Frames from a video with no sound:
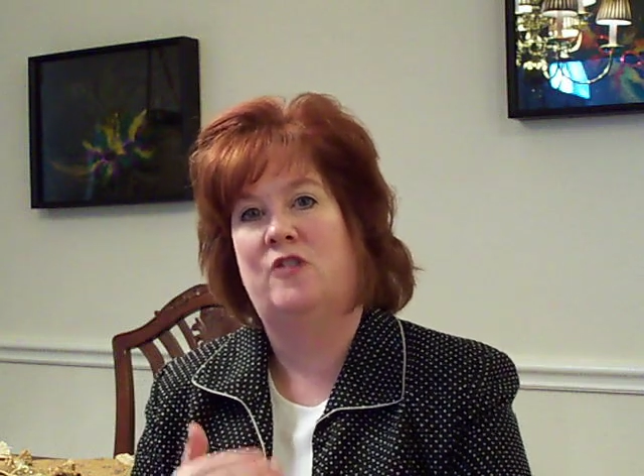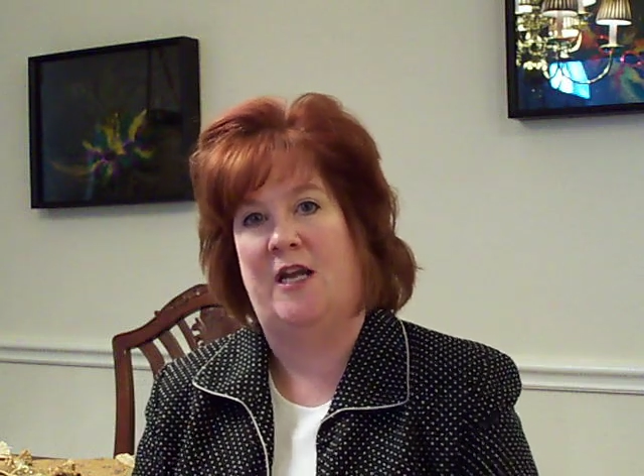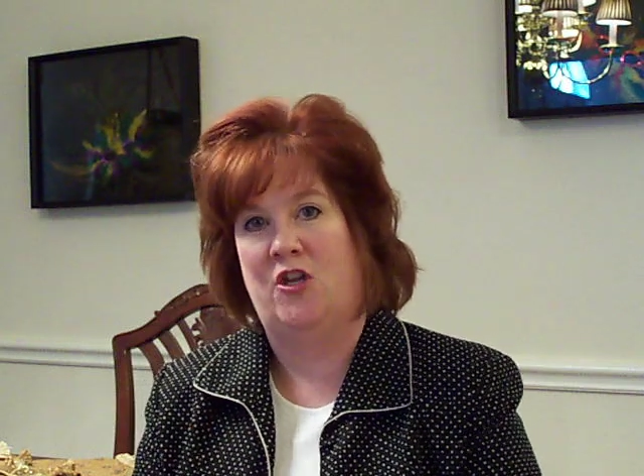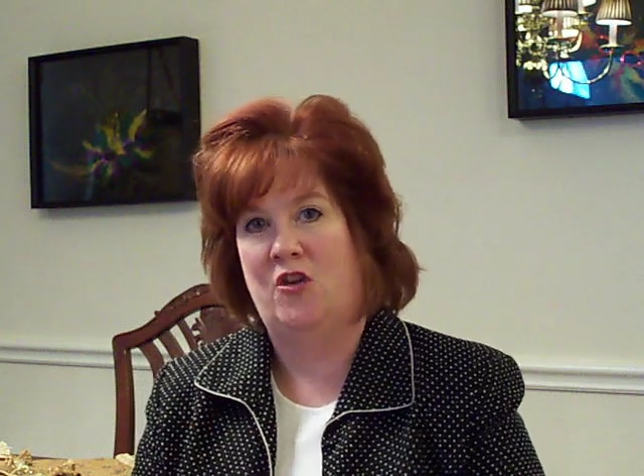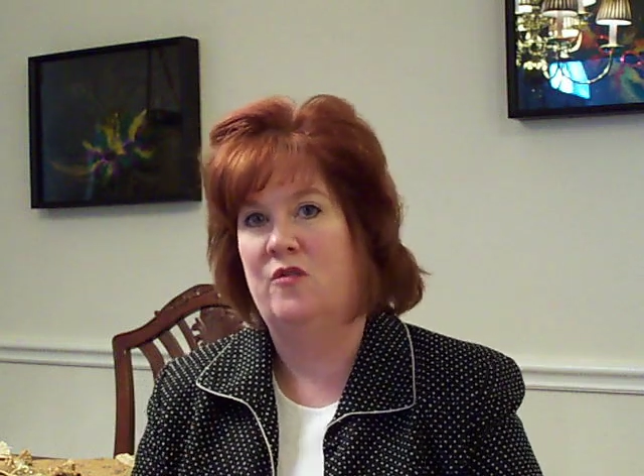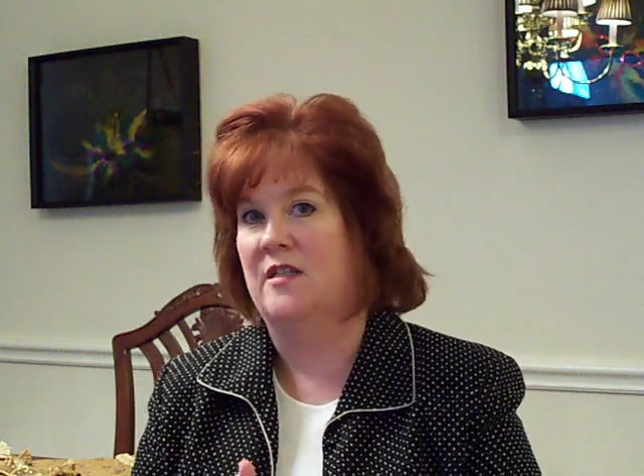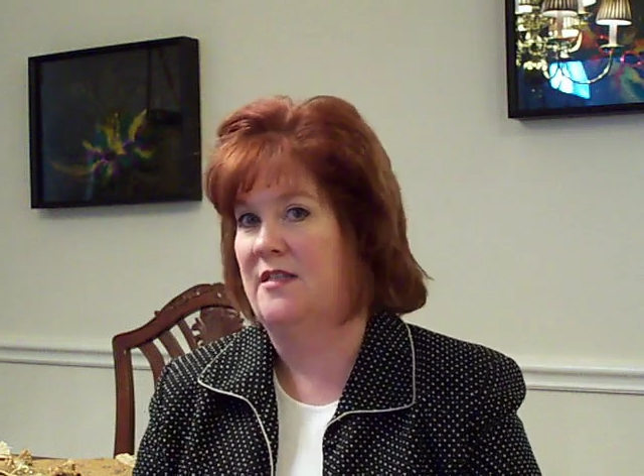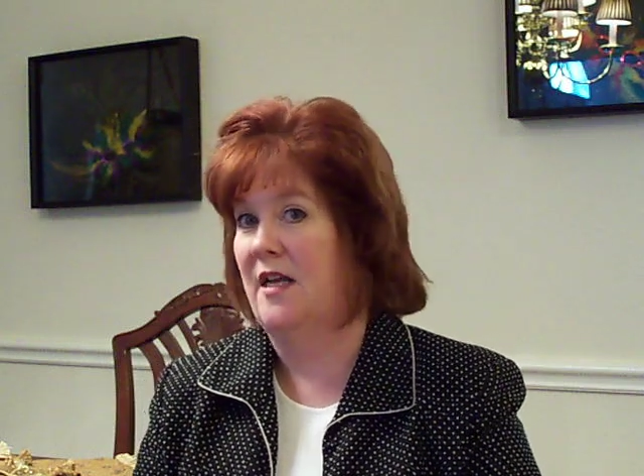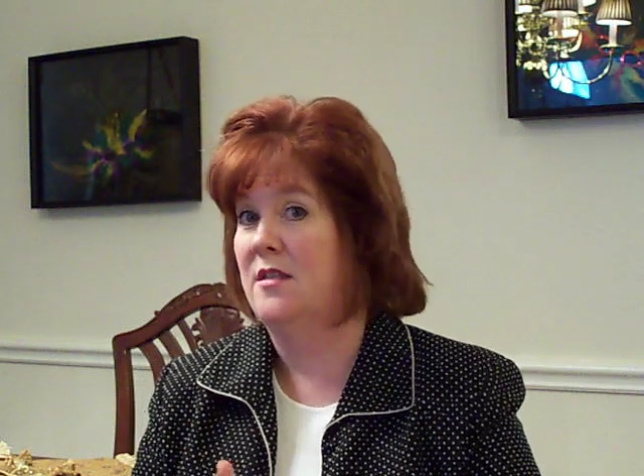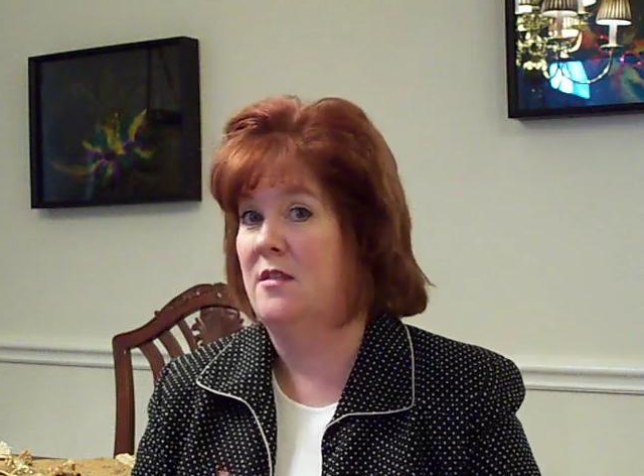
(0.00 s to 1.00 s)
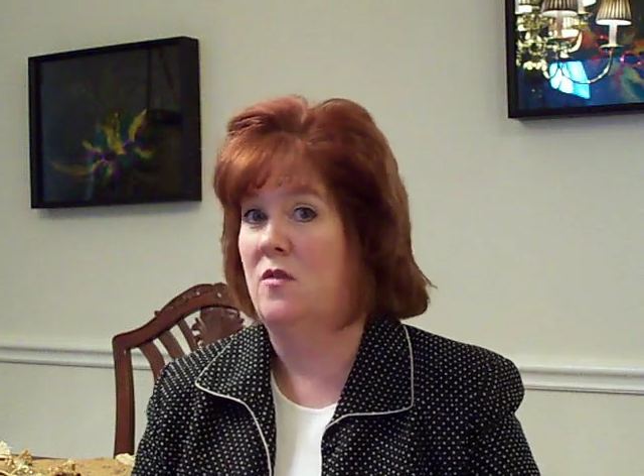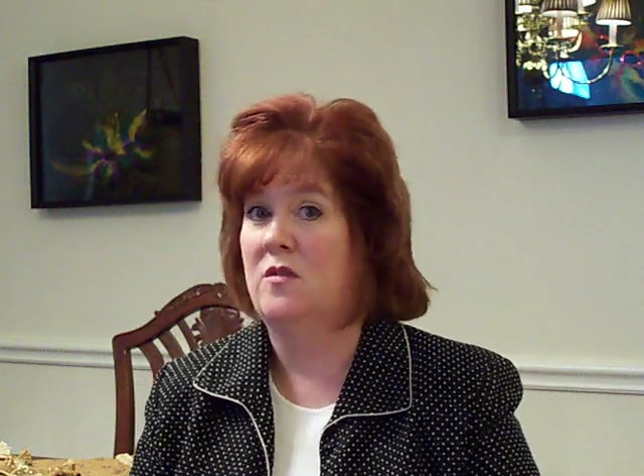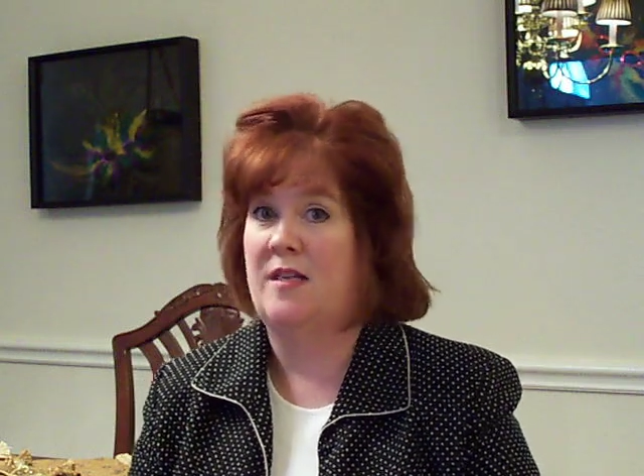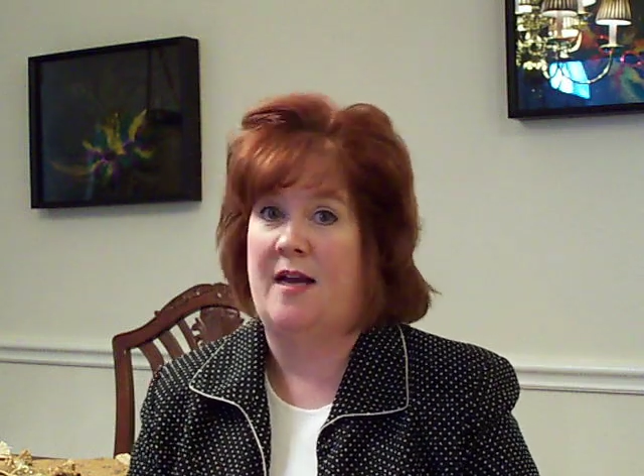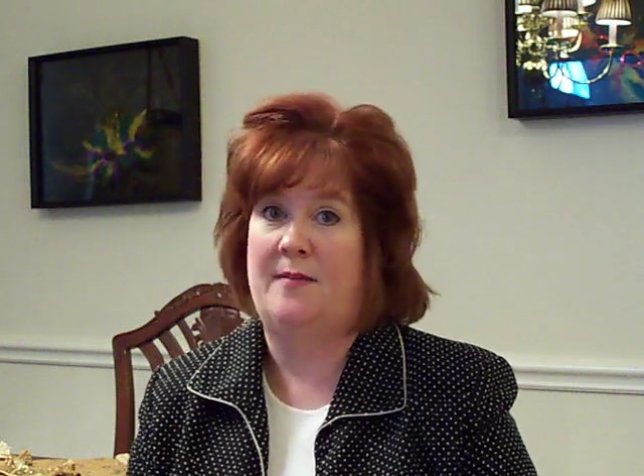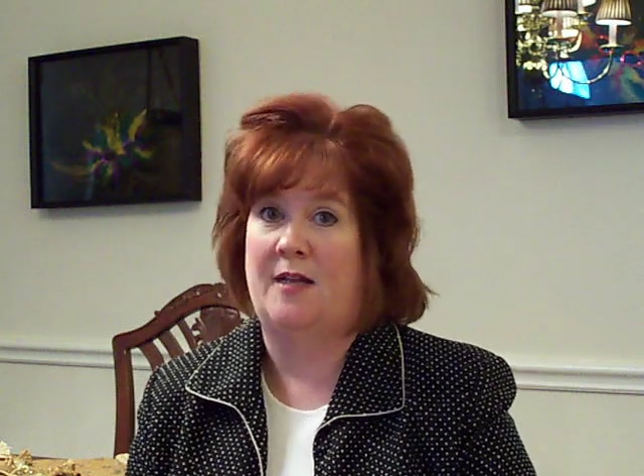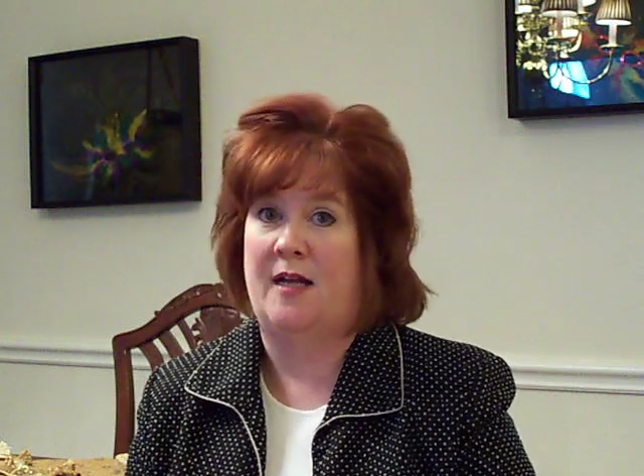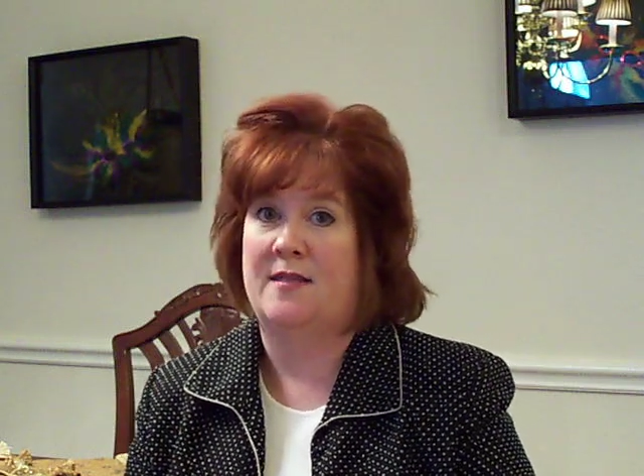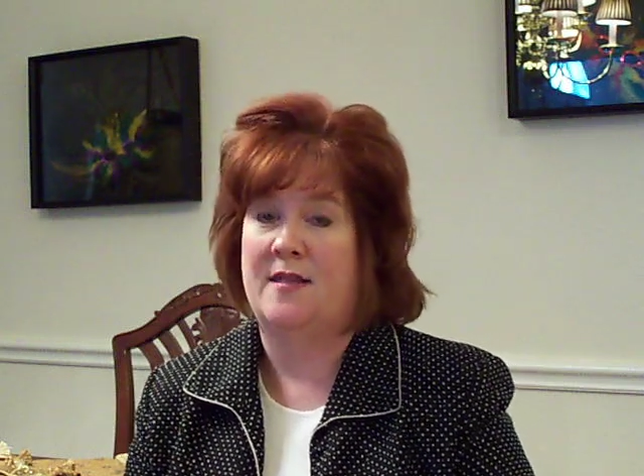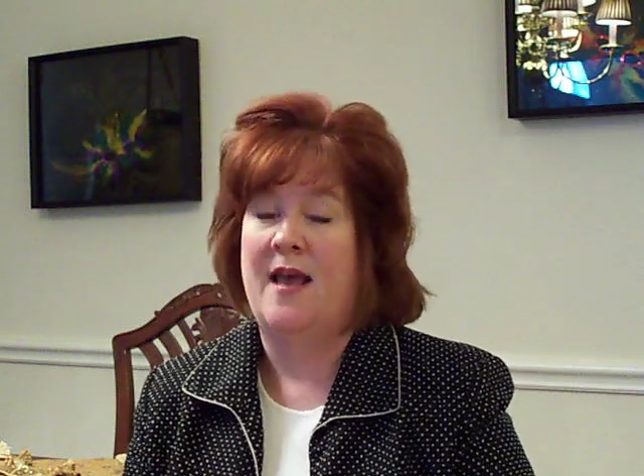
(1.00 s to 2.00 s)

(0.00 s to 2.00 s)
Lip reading: and you discuss those timelines